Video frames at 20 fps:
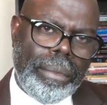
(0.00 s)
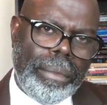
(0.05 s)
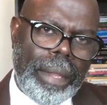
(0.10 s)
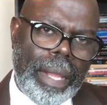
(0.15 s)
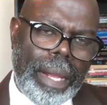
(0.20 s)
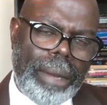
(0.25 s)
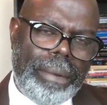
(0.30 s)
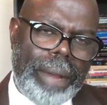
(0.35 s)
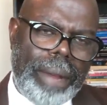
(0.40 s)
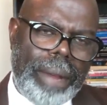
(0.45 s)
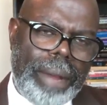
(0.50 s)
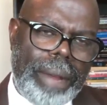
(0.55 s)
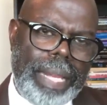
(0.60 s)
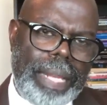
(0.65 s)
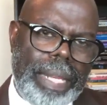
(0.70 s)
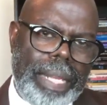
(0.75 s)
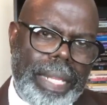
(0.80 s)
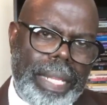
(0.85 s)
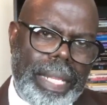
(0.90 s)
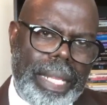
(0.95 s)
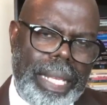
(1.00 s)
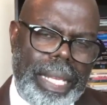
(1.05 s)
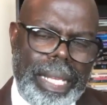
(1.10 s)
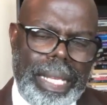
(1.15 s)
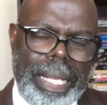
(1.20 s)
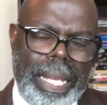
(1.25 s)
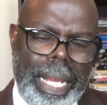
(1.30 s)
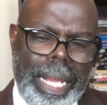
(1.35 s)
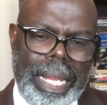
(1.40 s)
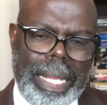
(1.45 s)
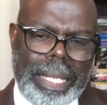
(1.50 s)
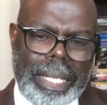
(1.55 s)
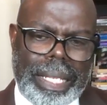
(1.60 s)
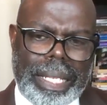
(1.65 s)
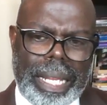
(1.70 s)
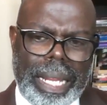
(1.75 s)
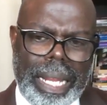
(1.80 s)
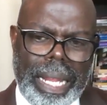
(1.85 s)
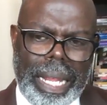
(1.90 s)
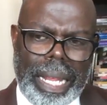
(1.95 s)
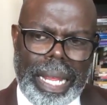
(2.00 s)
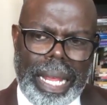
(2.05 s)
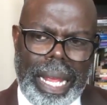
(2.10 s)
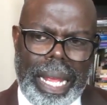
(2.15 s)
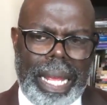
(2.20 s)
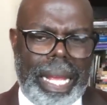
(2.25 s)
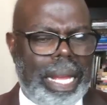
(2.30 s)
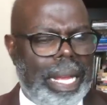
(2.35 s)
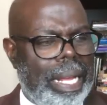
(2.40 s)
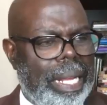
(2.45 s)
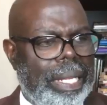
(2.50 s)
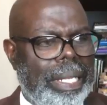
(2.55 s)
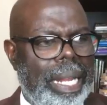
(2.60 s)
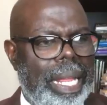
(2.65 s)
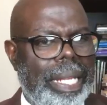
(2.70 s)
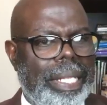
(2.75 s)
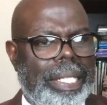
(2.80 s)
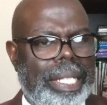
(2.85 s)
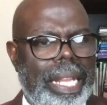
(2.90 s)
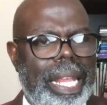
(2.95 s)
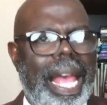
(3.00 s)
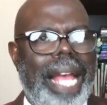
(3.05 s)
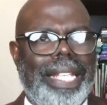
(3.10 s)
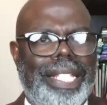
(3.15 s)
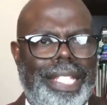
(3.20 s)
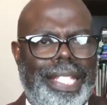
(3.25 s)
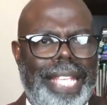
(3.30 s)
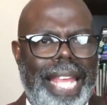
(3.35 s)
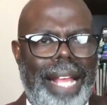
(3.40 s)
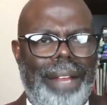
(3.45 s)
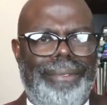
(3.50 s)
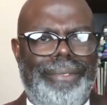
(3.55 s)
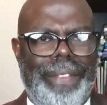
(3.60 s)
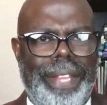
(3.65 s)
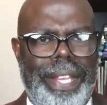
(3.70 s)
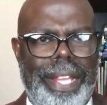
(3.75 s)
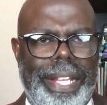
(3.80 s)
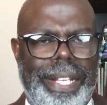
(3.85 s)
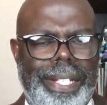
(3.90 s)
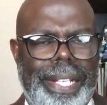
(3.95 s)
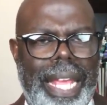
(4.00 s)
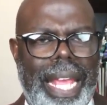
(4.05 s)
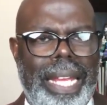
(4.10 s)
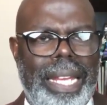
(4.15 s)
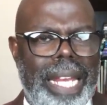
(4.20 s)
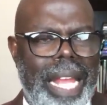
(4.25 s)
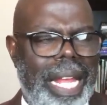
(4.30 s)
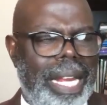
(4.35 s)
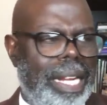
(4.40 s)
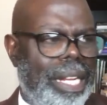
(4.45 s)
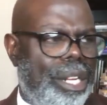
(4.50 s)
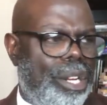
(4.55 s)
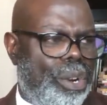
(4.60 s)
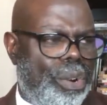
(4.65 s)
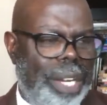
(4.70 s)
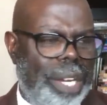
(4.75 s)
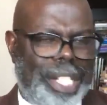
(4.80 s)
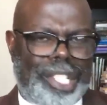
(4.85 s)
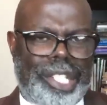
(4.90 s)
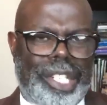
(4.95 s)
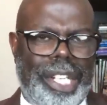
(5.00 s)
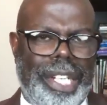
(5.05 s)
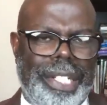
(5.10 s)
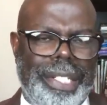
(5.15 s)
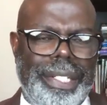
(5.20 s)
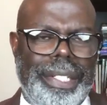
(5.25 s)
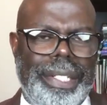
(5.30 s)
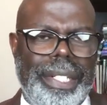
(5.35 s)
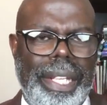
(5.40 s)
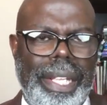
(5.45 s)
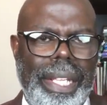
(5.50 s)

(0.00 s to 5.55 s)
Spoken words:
All right? he is, let's say, a Selfian and not a Christian.